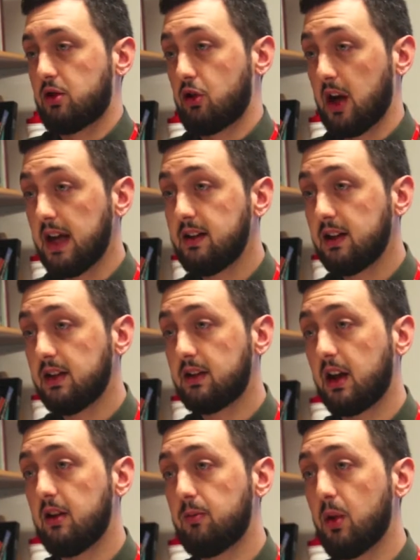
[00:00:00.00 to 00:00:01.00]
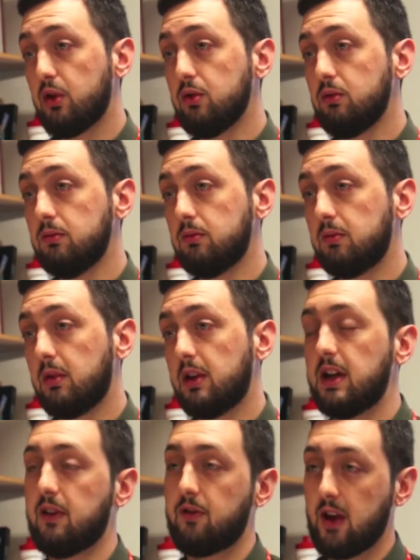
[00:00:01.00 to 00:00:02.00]
creating this kind of model,
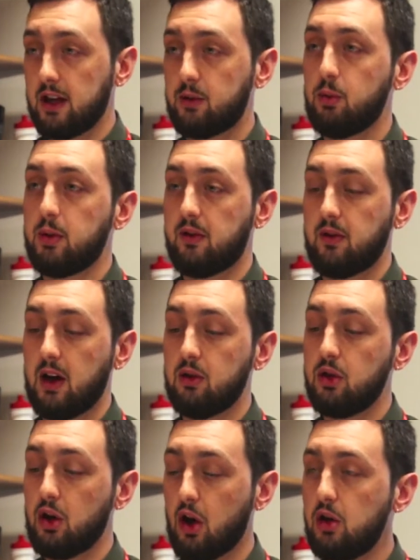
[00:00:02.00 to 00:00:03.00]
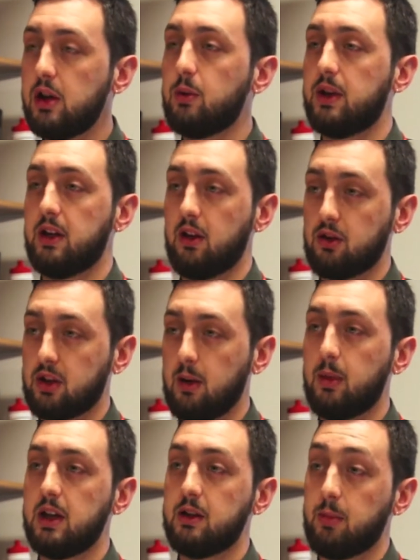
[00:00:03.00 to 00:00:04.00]
the effect will be felt not only within those
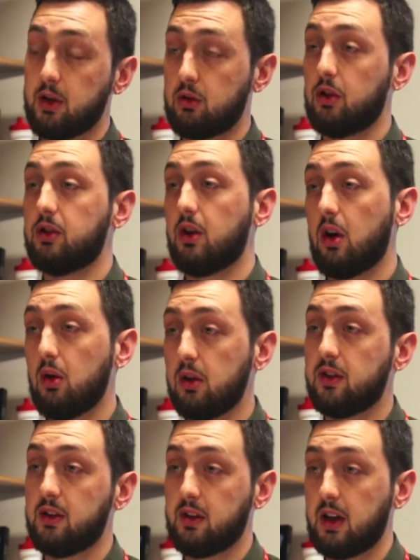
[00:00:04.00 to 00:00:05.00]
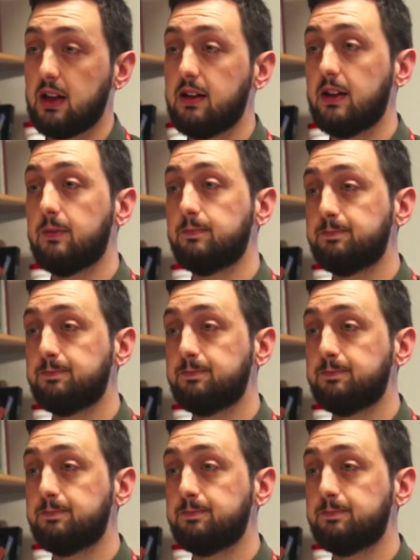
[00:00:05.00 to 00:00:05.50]
companies but across the whole of society.